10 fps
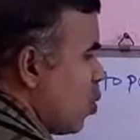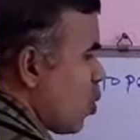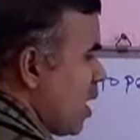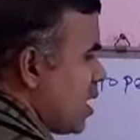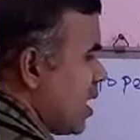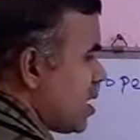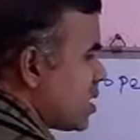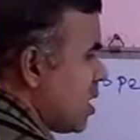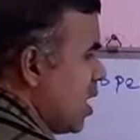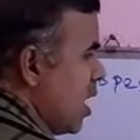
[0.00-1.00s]
Look at
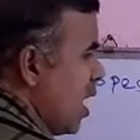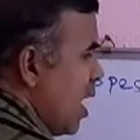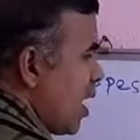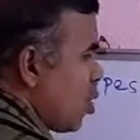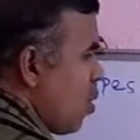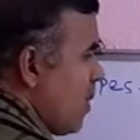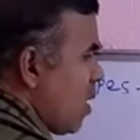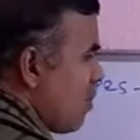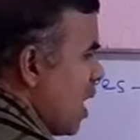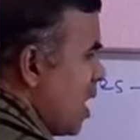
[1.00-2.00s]
this.
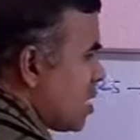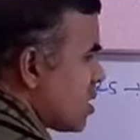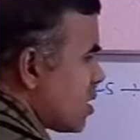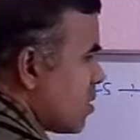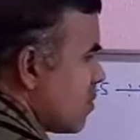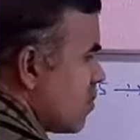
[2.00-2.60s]
Atomic mass